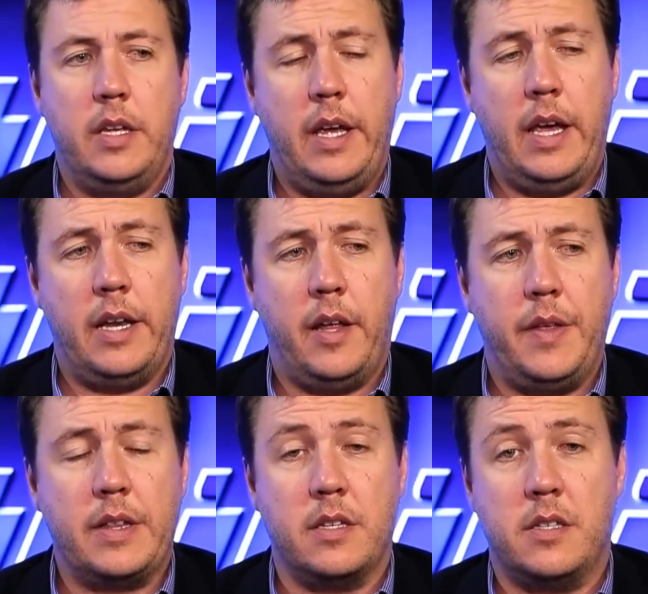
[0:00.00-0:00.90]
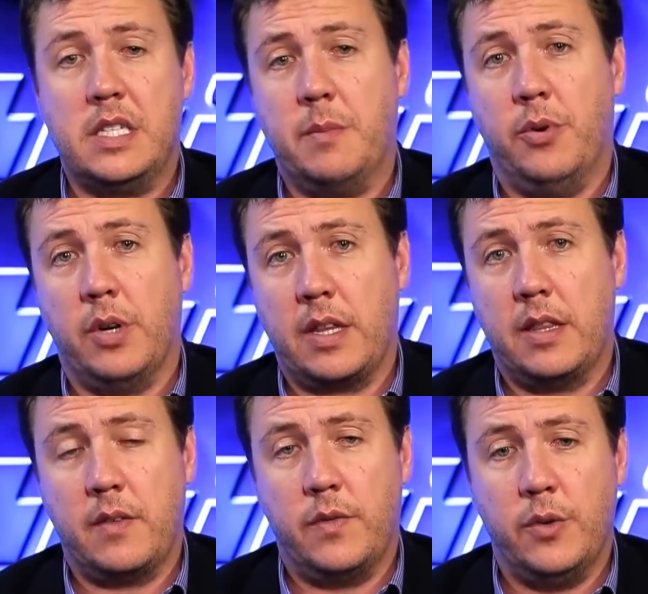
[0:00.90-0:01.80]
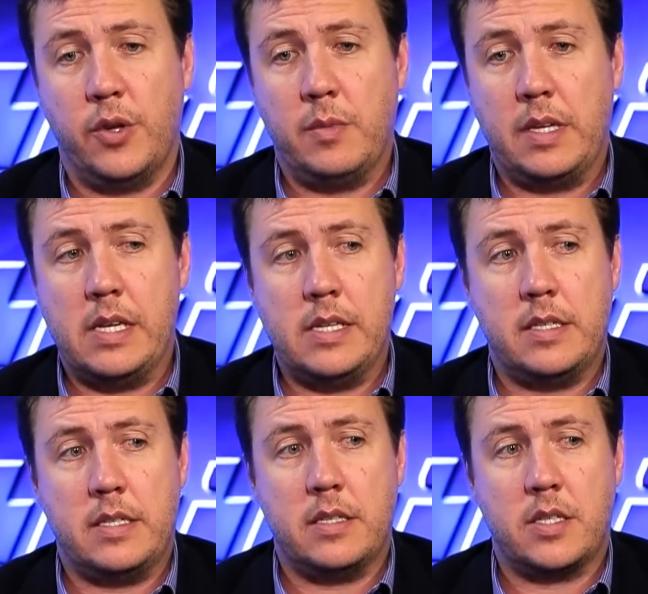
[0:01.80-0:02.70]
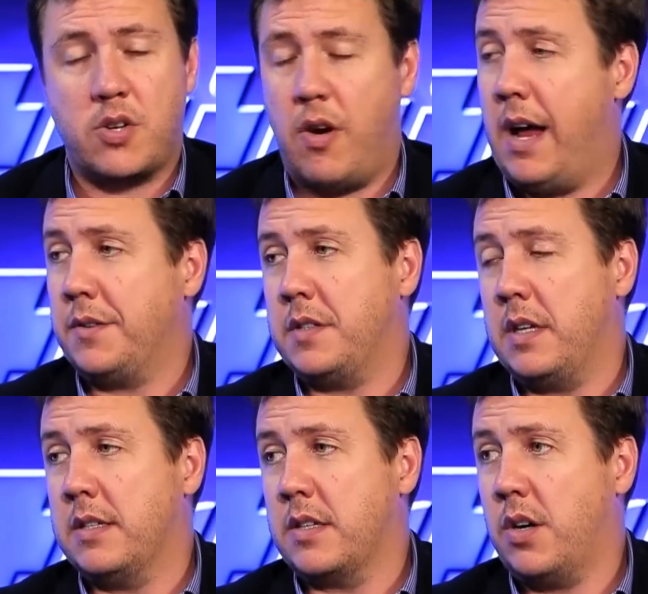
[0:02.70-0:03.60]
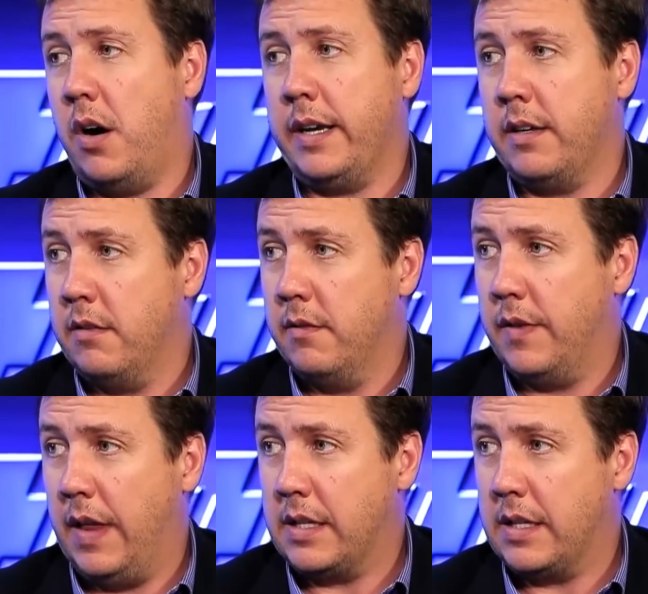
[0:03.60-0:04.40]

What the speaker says: Yeah, and I think the disappointing thing for them is Strauss is a titan for that